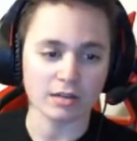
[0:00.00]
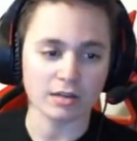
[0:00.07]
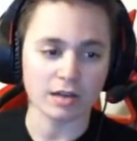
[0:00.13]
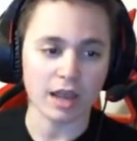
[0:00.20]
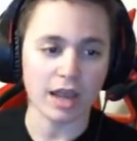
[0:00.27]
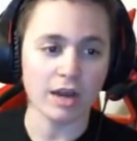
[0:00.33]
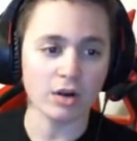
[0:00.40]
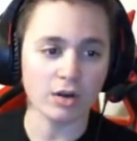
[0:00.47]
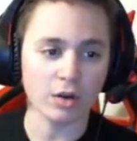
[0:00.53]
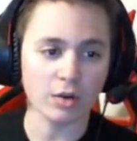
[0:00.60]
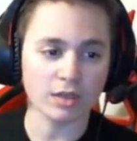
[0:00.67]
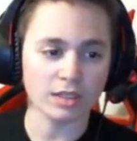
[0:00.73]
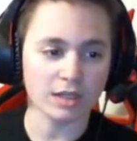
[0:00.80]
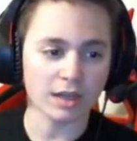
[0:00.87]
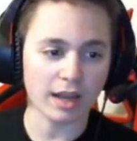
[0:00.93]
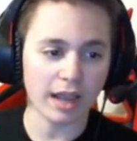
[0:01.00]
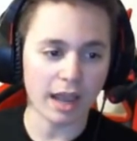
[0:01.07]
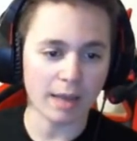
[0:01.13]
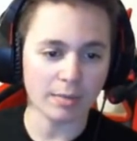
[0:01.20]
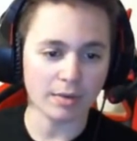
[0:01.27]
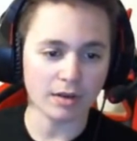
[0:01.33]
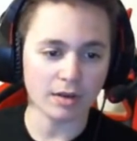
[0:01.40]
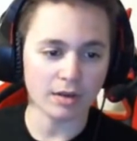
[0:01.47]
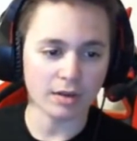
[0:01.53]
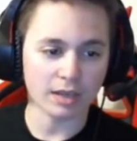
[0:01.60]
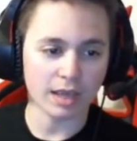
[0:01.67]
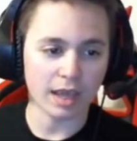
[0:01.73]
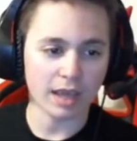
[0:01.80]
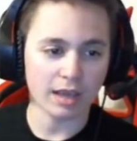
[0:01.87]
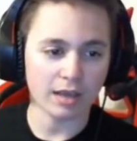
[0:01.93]
I don't know what's gonna happen.
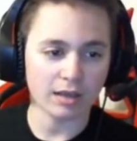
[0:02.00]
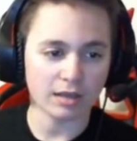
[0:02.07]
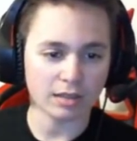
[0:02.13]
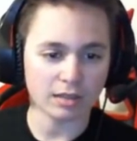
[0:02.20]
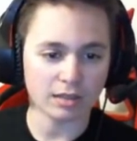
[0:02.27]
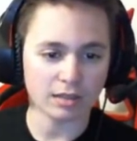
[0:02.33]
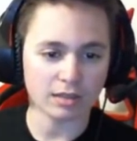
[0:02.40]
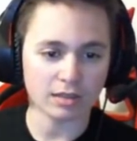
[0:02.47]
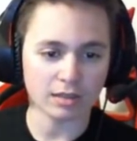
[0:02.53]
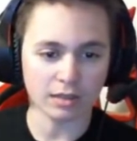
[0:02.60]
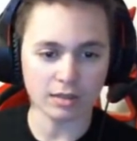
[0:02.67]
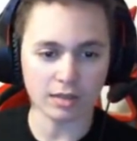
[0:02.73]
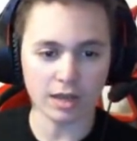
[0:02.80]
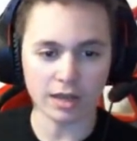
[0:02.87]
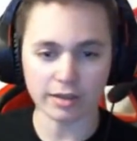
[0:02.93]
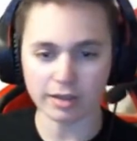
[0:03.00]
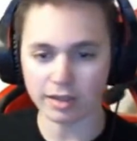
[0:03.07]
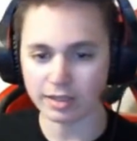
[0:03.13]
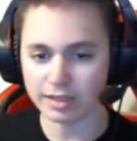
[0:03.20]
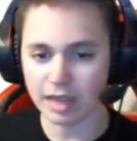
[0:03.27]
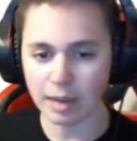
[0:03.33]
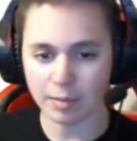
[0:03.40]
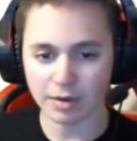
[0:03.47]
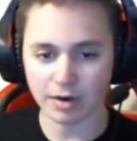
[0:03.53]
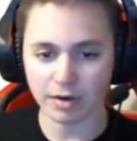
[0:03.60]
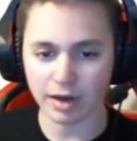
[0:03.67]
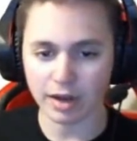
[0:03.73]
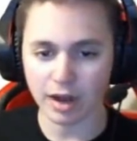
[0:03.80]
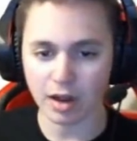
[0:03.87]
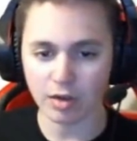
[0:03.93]
Okay, nothing's happening
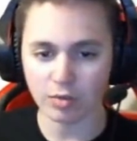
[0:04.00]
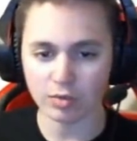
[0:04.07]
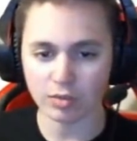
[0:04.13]
right now. We're